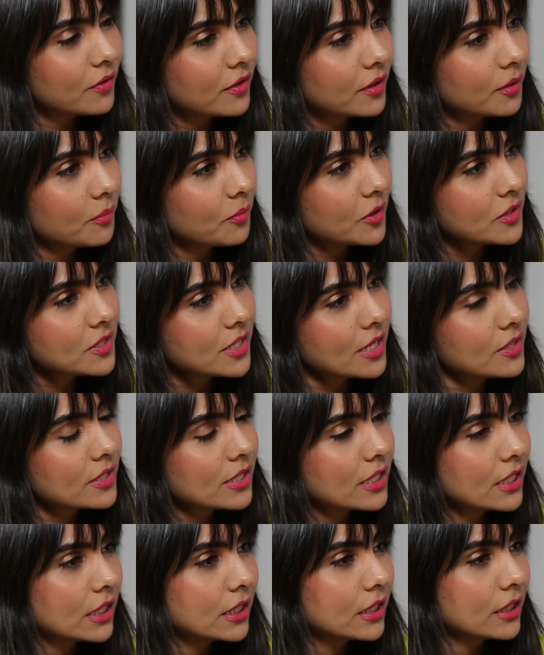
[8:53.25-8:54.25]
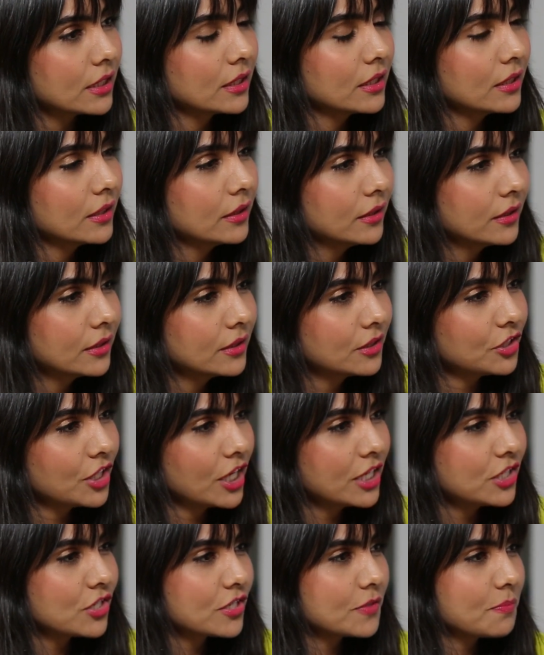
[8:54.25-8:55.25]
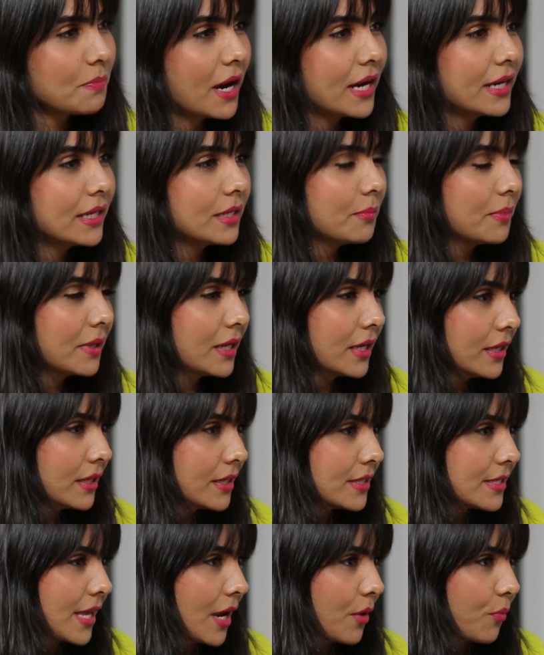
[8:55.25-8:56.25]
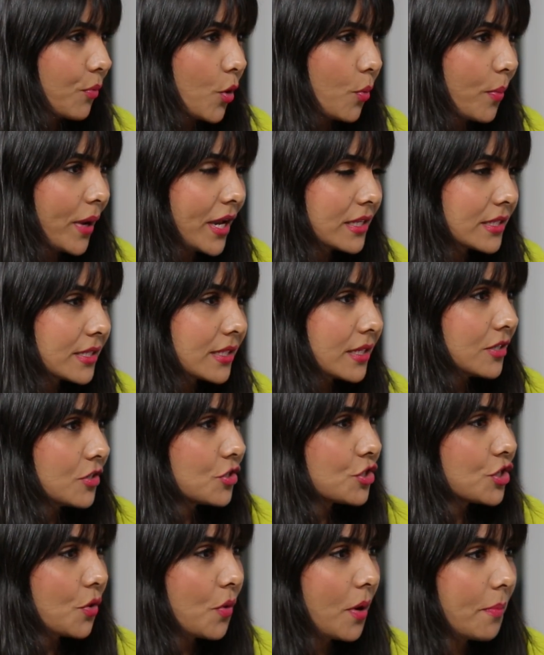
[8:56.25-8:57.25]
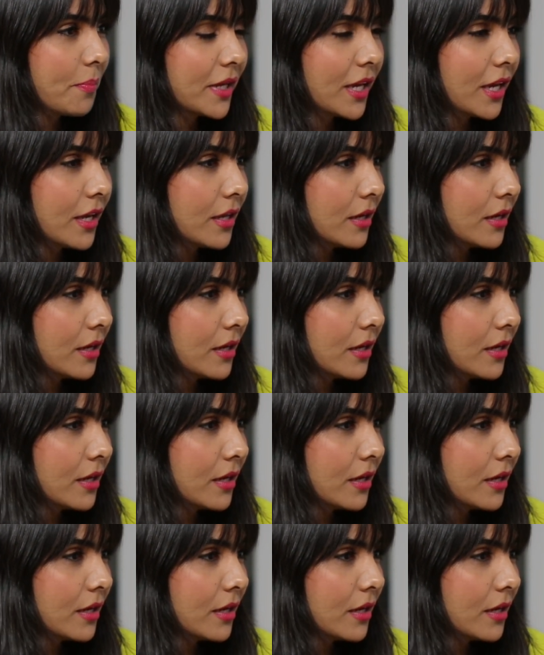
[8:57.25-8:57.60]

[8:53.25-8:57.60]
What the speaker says: You think Marcel's going to change his mind a bit? Is that romance going to show up